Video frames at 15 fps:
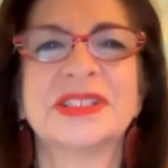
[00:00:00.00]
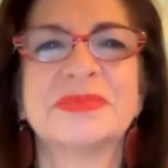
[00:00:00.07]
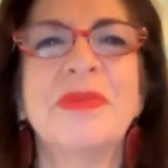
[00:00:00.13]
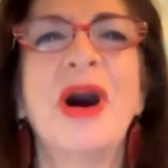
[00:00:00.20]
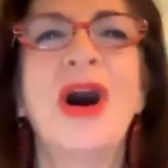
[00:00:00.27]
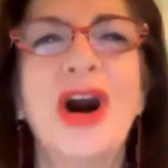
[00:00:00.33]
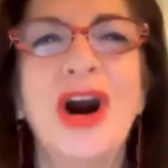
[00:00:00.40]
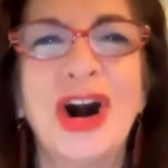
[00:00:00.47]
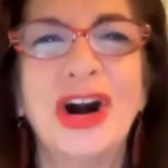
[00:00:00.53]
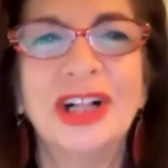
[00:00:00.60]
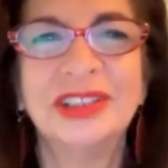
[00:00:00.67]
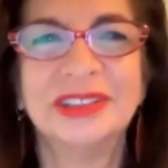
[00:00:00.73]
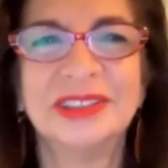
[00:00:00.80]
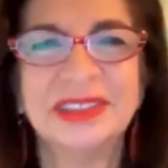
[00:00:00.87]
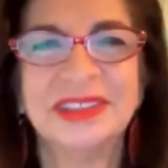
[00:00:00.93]

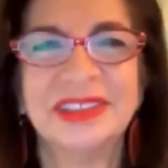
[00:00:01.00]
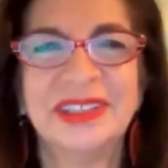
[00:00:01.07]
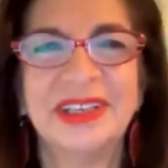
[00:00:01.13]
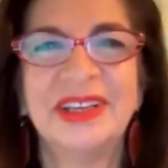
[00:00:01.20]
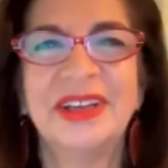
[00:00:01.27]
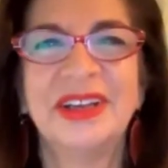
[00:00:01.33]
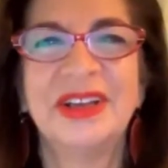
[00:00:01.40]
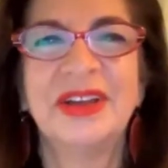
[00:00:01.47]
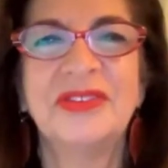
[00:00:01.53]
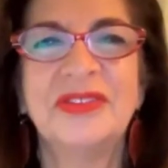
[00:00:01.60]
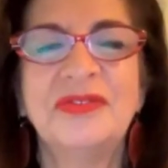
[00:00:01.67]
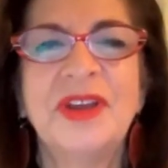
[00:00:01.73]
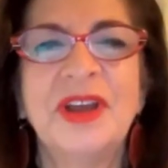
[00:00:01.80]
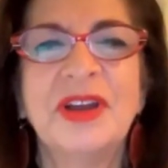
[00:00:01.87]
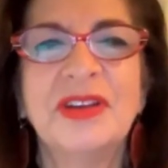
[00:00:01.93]
small
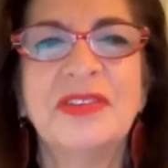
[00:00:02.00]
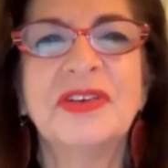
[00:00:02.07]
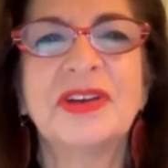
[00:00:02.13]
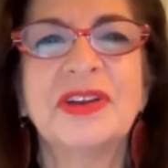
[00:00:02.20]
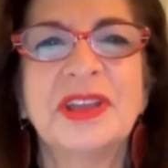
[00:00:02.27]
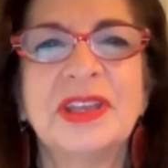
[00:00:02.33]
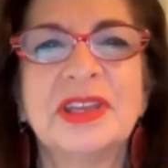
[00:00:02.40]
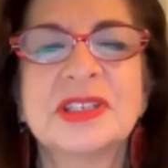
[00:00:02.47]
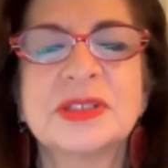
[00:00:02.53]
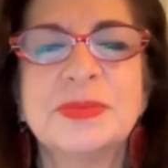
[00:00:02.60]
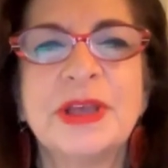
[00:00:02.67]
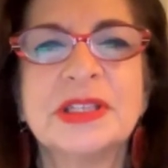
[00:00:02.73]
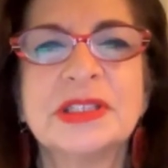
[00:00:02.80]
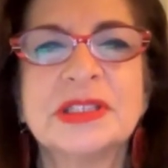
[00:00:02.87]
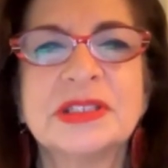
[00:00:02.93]
very, very
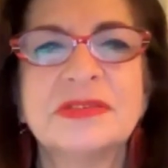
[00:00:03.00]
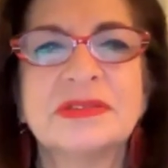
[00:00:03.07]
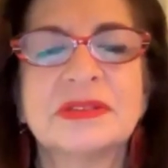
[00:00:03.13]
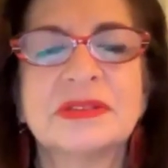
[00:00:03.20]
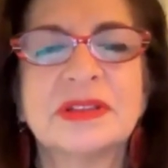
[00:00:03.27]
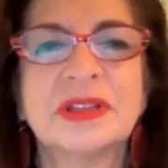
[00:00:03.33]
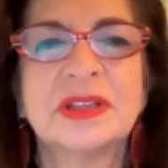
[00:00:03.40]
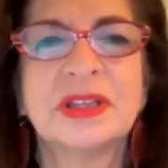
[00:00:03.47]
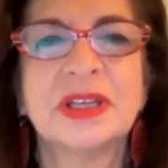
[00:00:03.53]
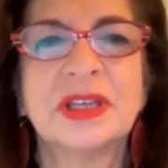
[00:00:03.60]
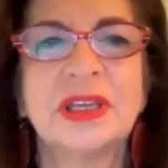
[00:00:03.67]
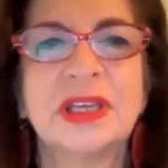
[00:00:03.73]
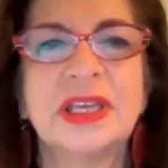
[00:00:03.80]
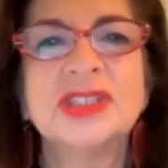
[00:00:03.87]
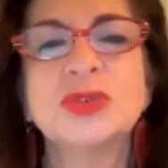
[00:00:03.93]
inexpensive.
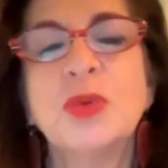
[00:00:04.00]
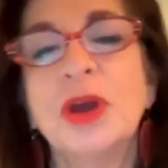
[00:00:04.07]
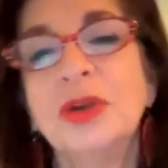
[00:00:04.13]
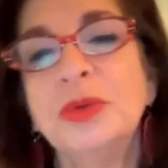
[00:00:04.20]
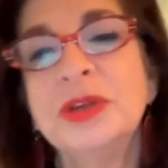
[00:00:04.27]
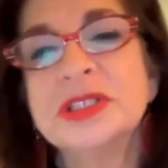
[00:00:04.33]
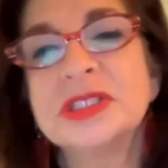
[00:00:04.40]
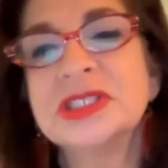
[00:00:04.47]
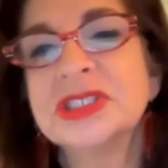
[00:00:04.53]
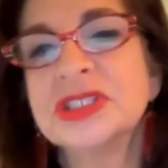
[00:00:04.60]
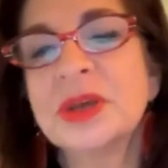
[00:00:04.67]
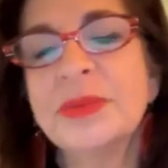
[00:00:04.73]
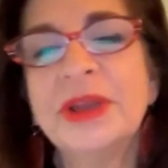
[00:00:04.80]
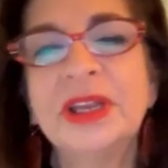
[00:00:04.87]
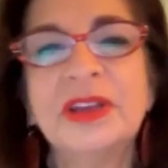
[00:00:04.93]
It's one reason
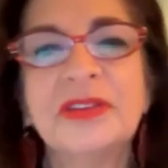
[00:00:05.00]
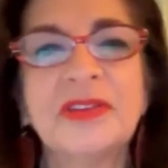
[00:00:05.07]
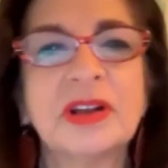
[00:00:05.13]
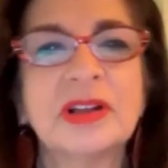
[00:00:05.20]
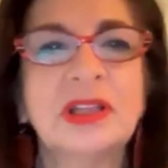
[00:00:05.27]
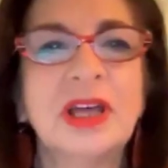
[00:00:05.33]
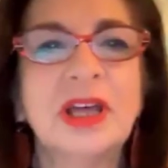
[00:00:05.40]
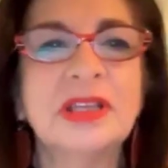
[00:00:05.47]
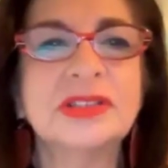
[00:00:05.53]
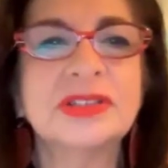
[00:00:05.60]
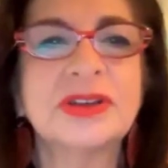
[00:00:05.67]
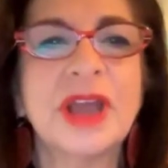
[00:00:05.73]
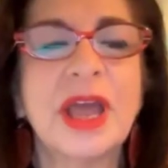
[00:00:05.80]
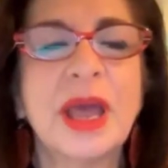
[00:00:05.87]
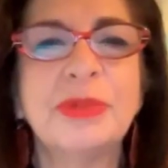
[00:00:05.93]
so many of our clients
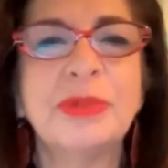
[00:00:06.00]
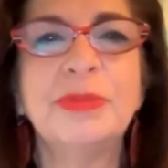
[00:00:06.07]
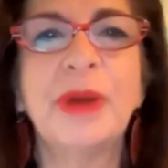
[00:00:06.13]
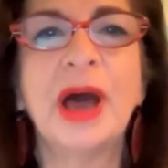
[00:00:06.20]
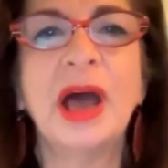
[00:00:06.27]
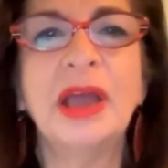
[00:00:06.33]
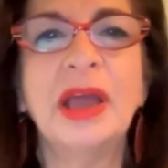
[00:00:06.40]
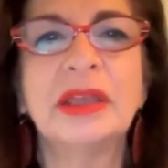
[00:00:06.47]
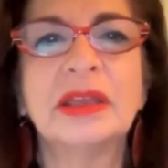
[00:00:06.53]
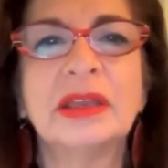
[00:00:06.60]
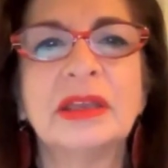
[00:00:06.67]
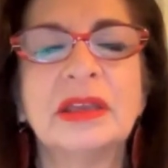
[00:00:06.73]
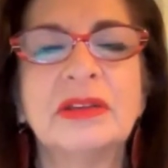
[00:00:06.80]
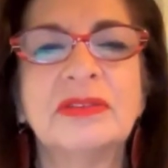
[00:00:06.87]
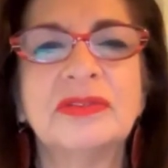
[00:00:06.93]
are happy
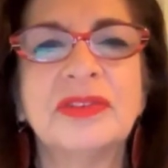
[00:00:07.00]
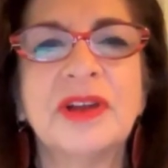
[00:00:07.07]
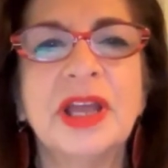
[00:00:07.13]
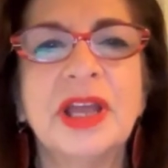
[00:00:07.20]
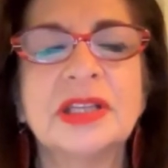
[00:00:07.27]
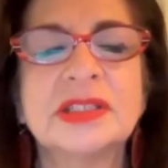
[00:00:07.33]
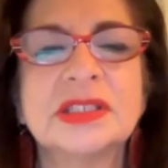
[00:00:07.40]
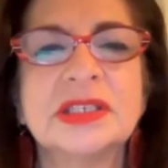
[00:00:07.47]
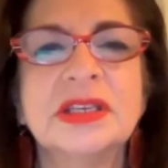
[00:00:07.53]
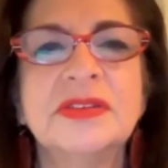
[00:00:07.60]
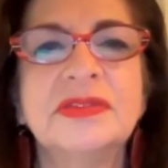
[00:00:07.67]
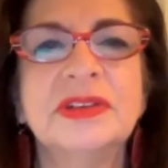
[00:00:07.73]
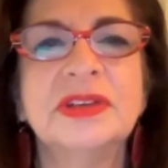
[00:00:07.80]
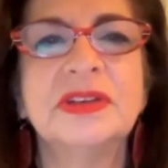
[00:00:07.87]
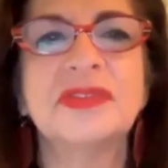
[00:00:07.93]
buying in France,
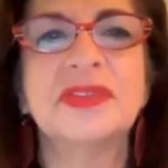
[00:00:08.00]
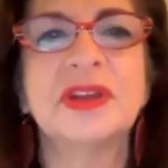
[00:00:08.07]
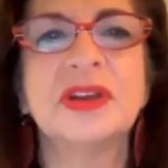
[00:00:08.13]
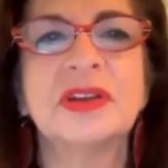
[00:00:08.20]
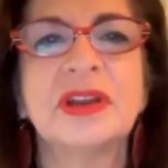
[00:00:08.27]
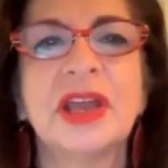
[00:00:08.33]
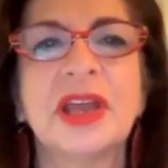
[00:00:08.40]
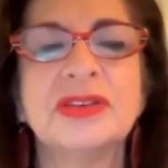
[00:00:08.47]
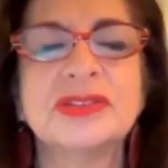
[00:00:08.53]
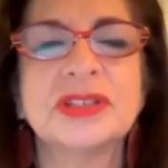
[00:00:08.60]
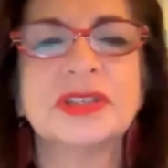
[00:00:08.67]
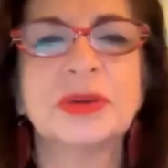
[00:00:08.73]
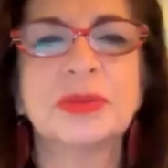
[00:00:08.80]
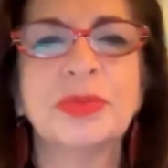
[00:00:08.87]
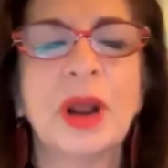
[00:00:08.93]
even if they're not
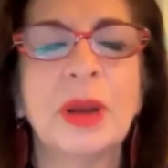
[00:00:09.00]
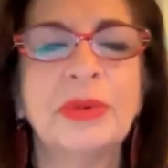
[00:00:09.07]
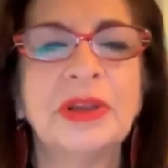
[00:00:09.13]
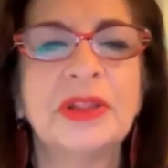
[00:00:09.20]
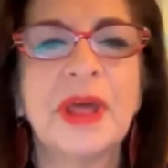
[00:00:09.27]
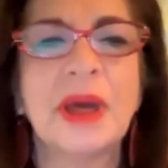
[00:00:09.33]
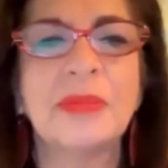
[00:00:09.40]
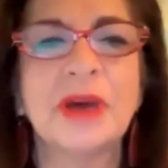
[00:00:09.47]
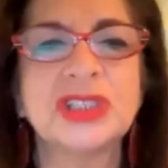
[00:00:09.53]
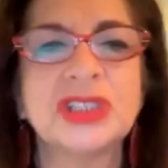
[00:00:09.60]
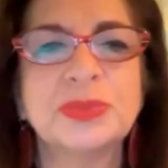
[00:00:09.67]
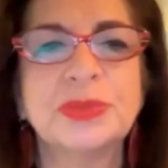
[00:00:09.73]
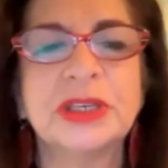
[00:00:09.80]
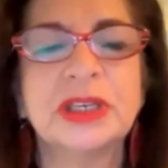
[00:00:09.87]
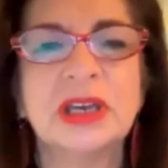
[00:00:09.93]
using their property that
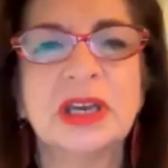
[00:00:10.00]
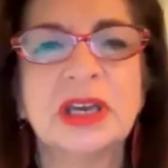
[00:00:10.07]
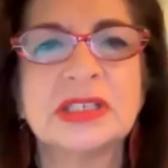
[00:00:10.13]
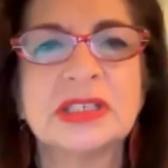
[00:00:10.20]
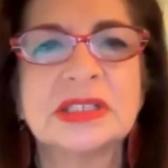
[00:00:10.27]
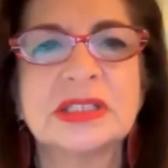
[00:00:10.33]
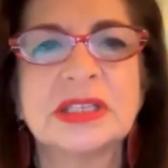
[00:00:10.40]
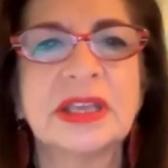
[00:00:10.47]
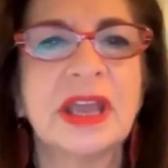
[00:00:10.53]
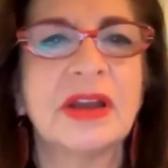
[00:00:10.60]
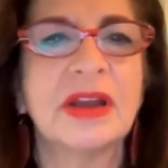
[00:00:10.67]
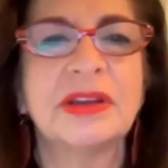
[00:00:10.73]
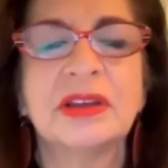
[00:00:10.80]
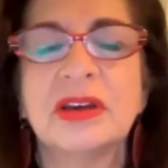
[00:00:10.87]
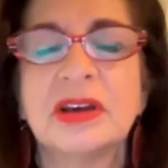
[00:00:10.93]
much because the
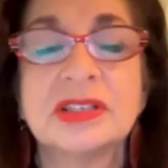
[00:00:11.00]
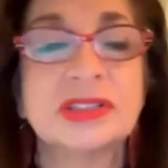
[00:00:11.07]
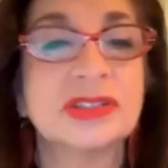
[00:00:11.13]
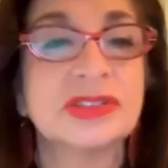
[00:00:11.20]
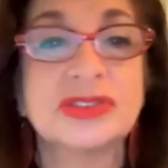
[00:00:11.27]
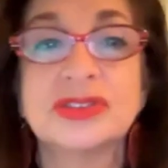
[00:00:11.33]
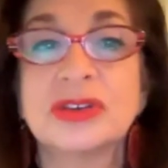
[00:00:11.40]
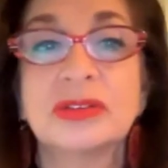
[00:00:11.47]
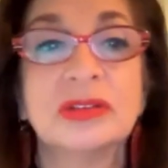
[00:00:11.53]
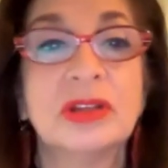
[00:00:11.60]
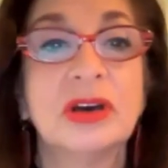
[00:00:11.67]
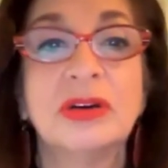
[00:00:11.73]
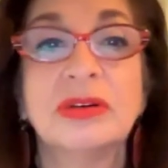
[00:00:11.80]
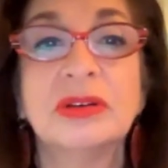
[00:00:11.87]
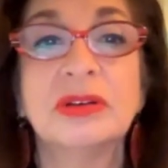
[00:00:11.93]
carrying costs are so
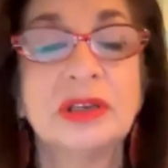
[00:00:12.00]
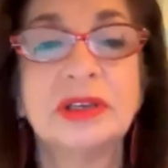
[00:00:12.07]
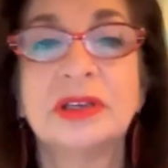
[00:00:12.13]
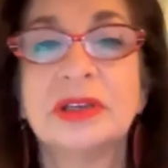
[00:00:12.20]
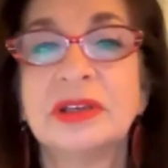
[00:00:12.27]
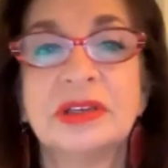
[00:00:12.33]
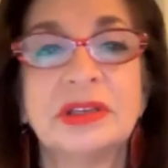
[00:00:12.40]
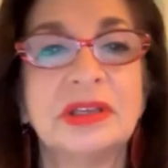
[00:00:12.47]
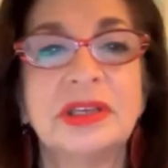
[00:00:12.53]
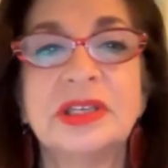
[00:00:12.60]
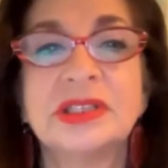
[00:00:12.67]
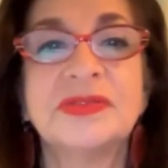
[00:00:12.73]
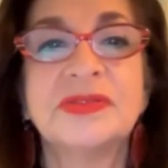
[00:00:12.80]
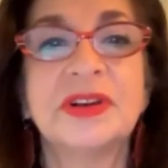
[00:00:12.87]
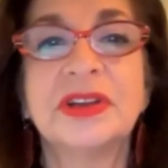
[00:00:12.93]
low.
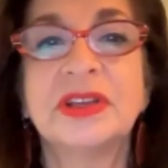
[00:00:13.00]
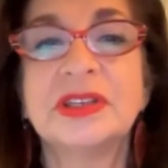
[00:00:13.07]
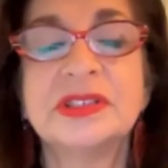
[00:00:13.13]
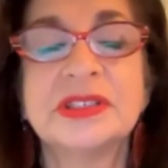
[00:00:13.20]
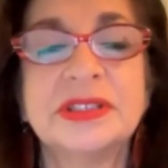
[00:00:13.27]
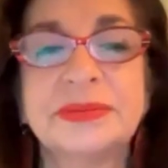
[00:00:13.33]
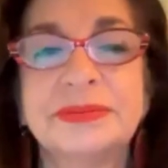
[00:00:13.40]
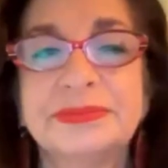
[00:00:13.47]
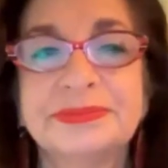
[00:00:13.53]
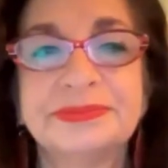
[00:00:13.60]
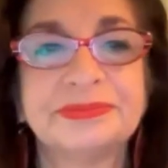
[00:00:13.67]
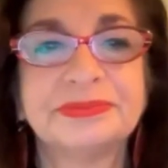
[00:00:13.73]
It's very easy.